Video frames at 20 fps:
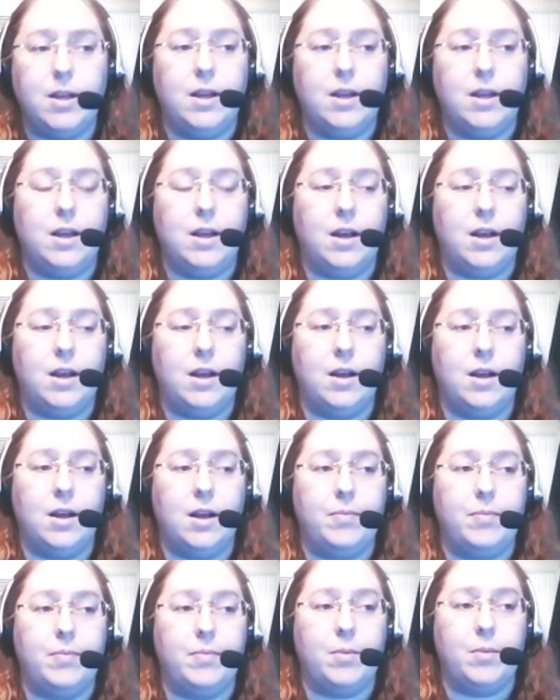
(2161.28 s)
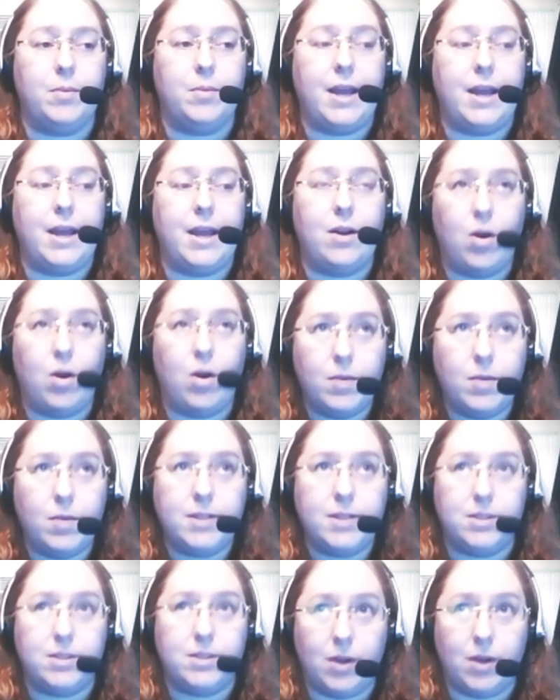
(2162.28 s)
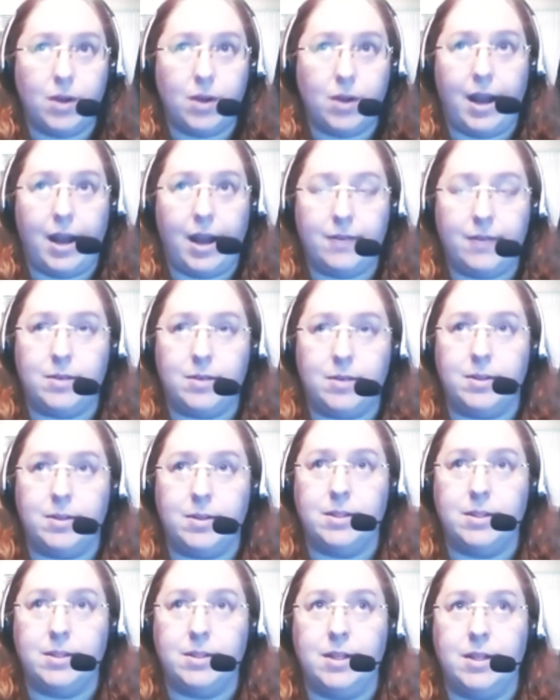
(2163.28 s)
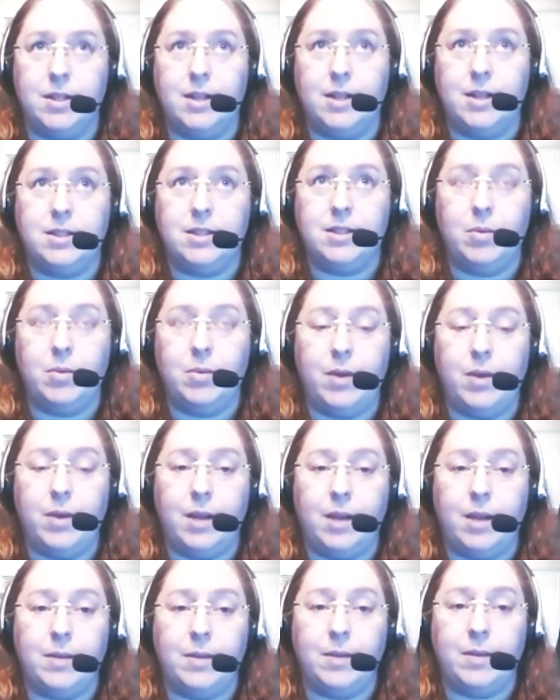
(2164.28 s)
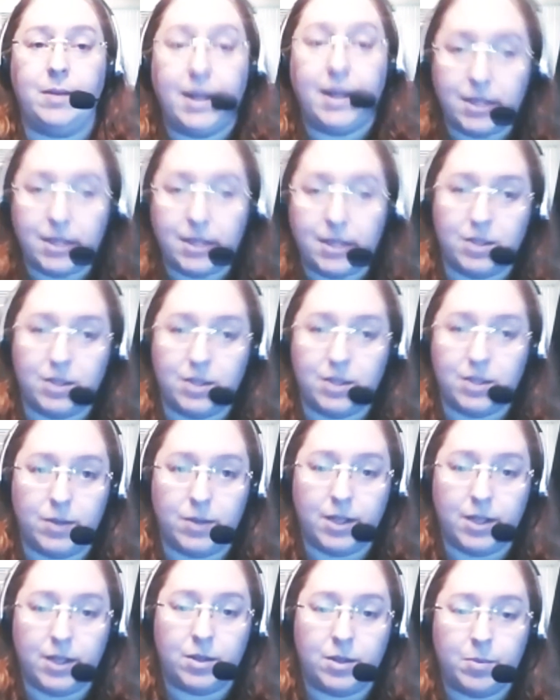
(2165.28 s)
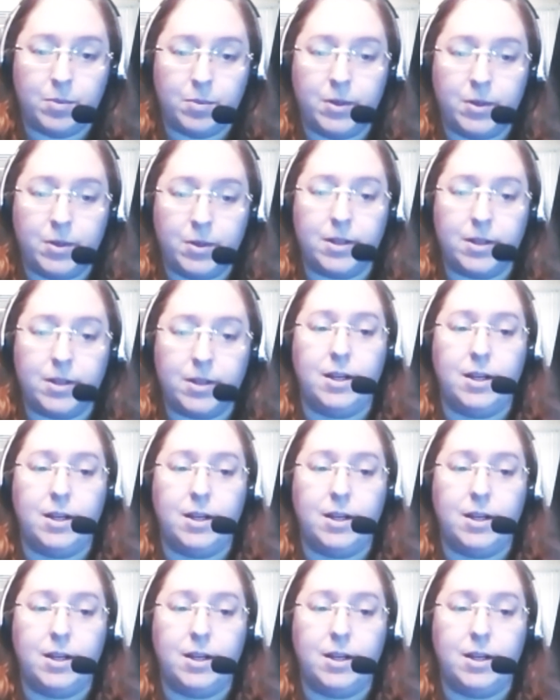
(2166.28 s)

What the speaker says: But I had always thought afterwards that at some point I would like to do another book